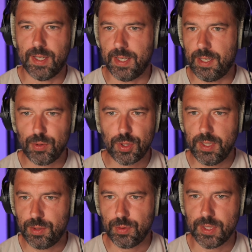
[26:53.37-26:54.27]
usually
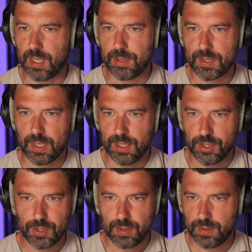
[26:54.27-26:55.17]
do the
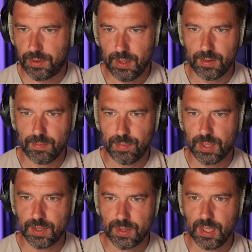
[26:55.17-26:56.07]
// thing,
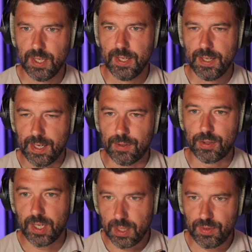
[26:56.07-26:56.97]
because I don't
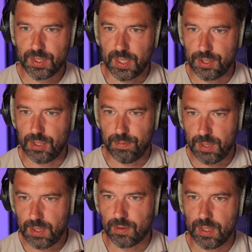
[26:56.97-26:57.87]
care if it's
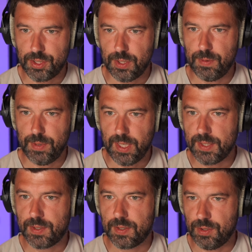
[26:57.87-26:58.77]
HTTP or
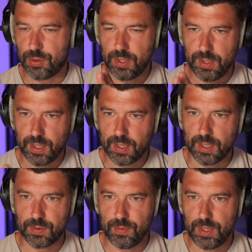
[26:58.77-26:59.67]
HTTPS. Usually that
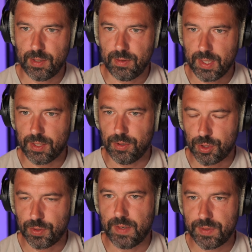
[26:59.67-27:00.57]
gets you
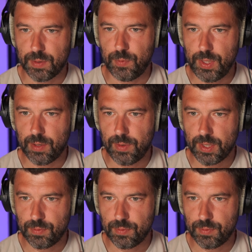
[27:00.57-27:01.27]
should have some redirect